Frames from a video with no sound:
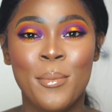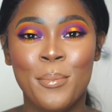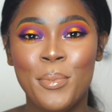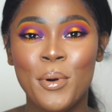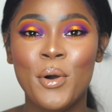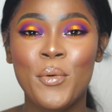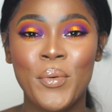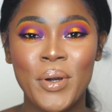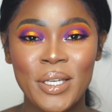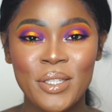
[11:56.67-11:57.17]

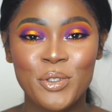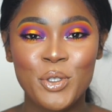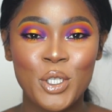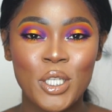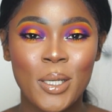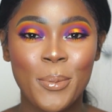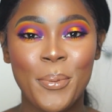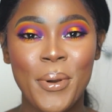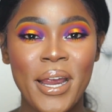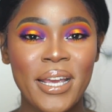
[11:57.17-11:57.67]
but when you
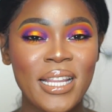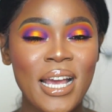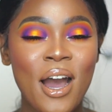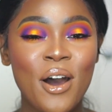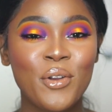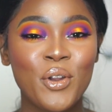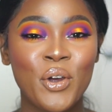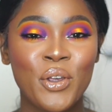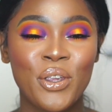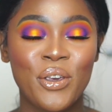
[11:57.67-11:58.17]
just spray it
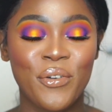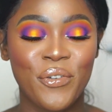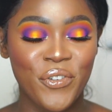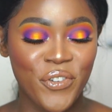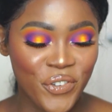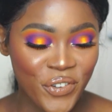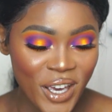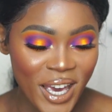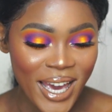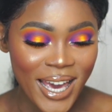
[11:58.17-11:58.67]
out on your
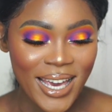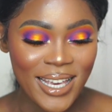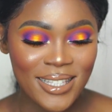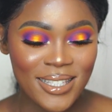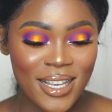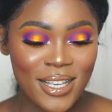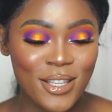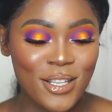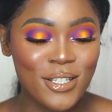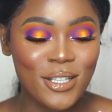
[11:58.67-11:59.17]

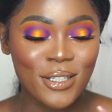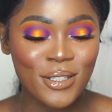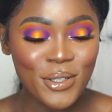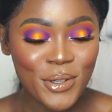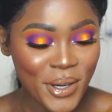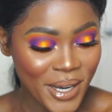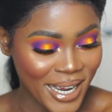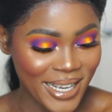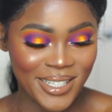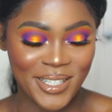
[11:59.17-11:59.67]
face, it doesn't
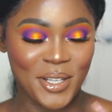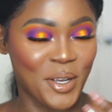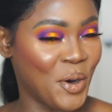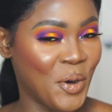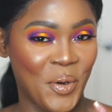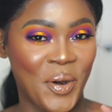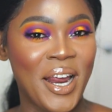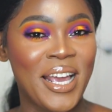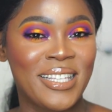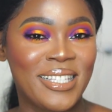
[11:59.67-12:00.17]
look as
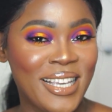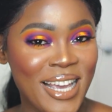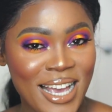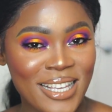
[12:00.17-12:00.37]
crazy